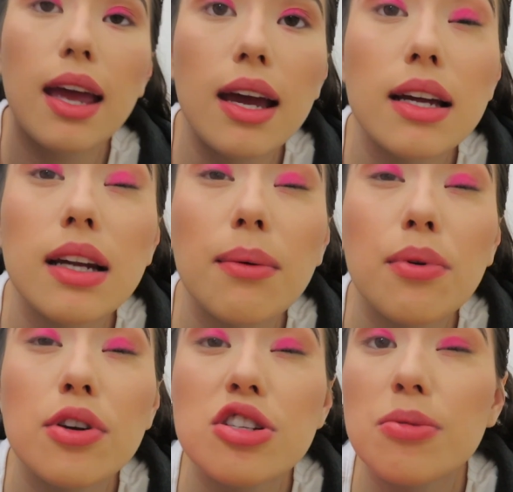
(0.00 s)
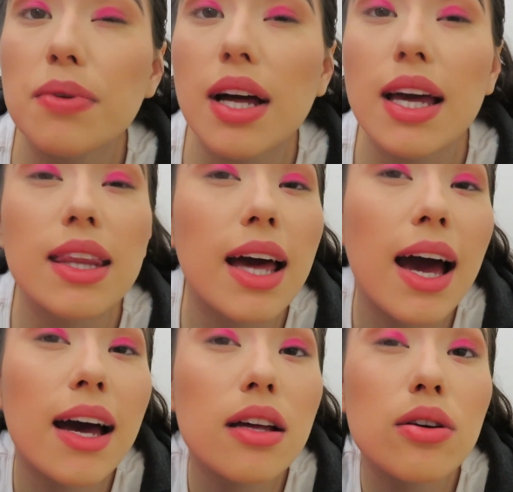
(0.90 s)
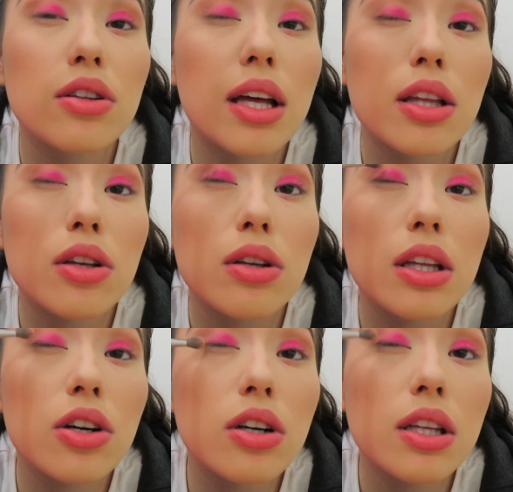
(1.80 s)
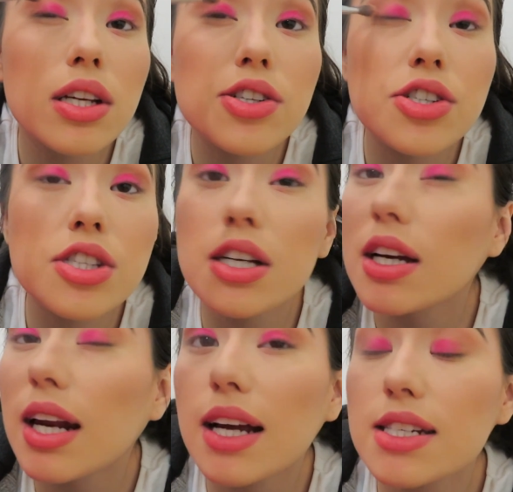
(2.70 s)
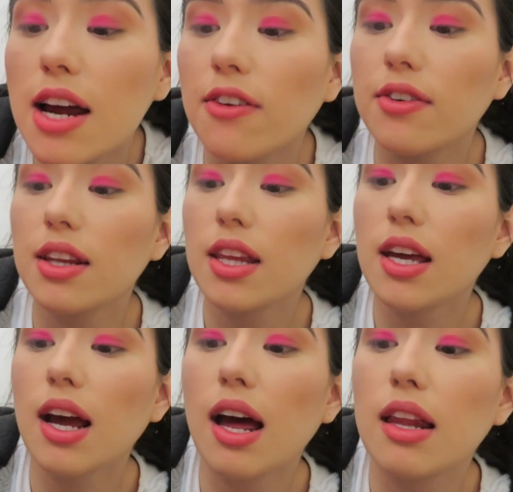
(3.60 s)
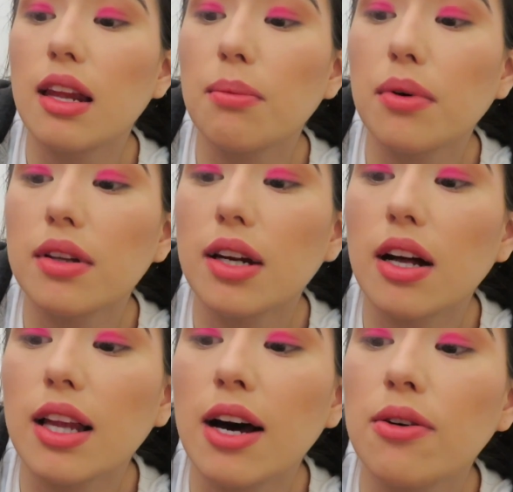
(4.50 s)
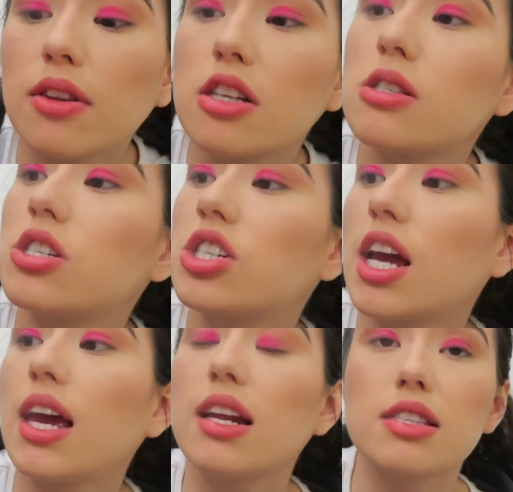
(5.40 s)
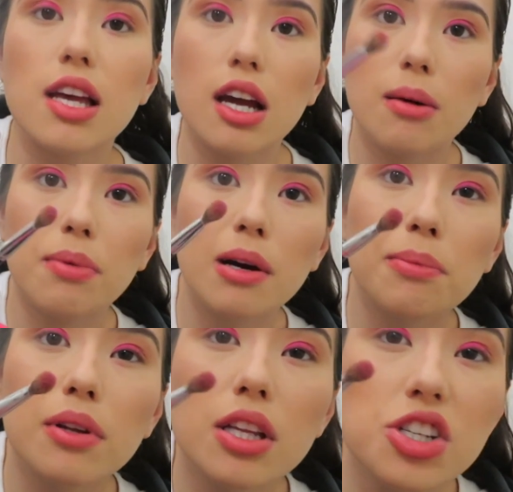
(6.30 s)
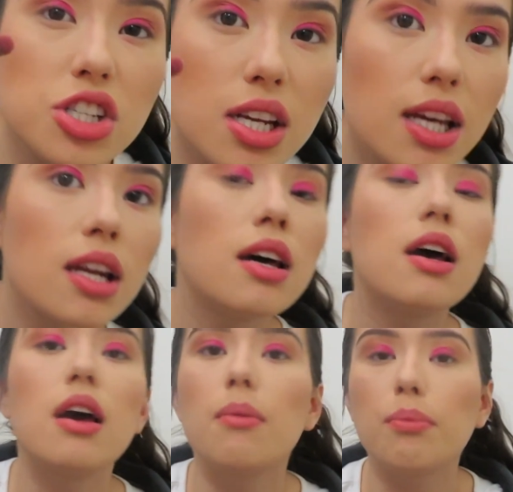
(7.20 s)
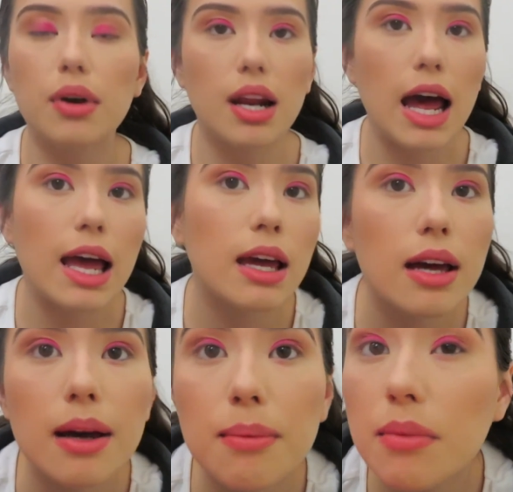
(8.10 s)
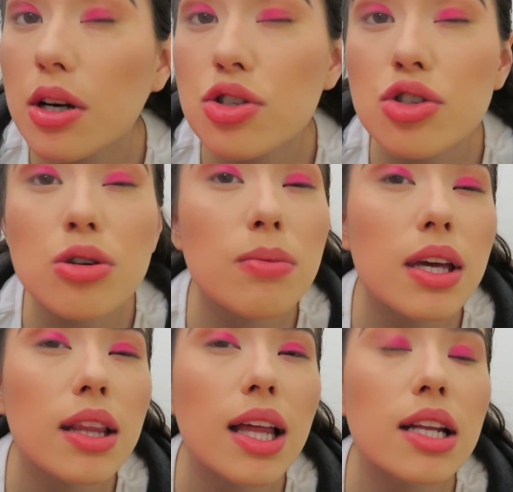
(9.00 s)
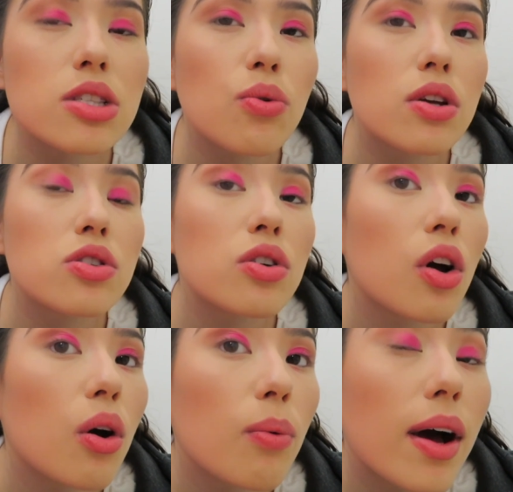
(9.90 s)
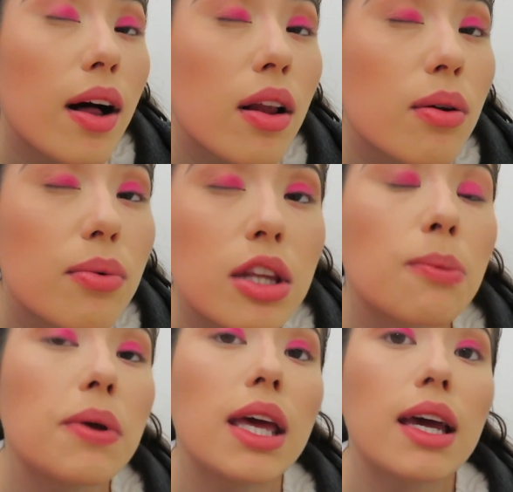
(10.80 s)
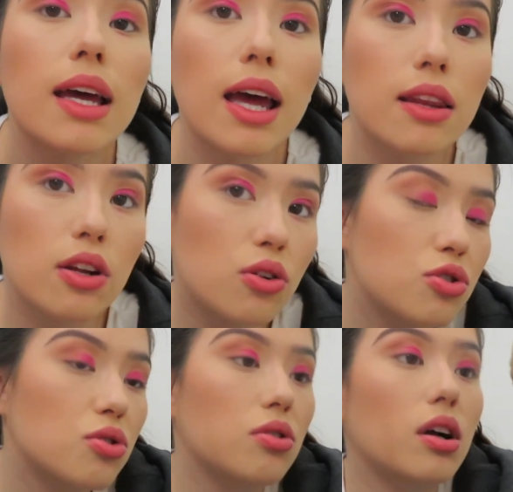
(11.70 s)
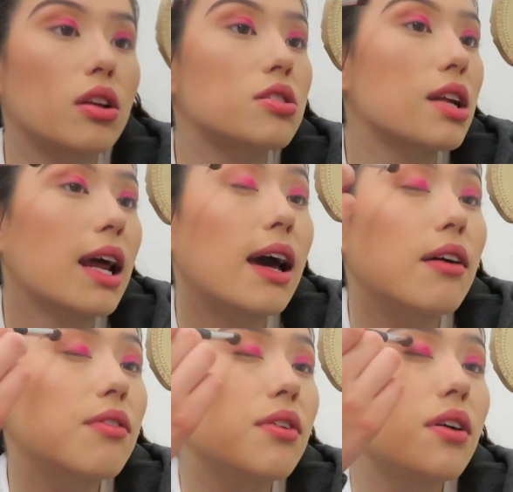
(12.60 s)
And I'm going to apply that, like, literally just to connect everything and then blend it all out. This shade is like a purplish shade, but I am assuming that it's going to go well with the pink and the neutral colors that I have.